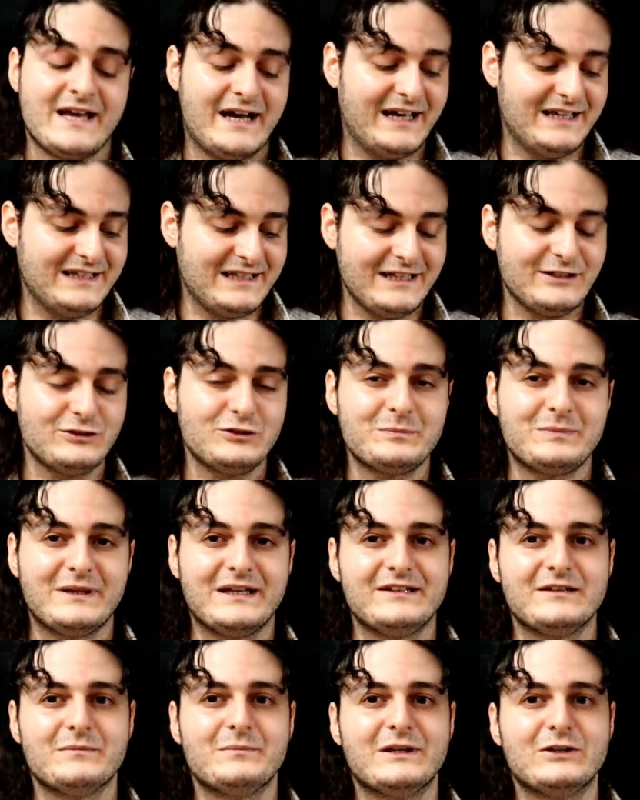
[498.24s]
I like to
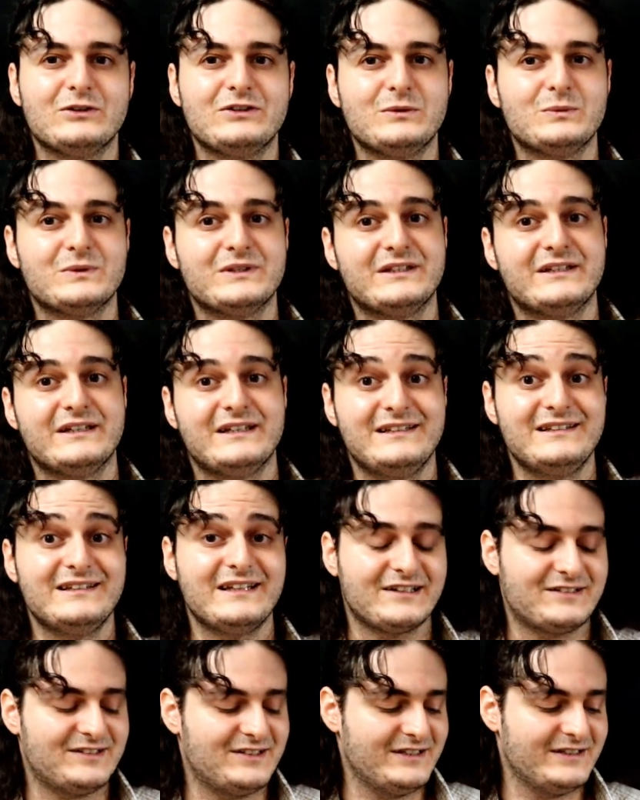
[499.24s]
play the melody with the
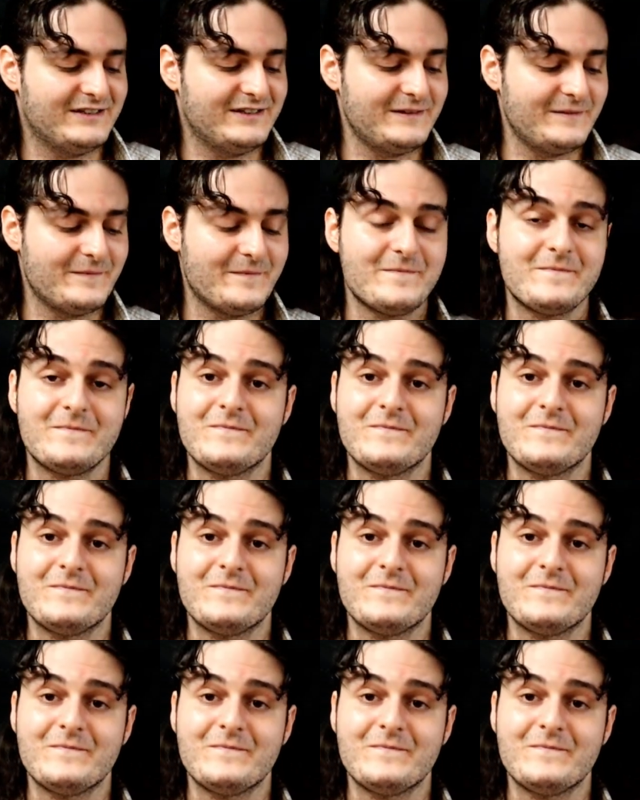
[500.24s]
index here,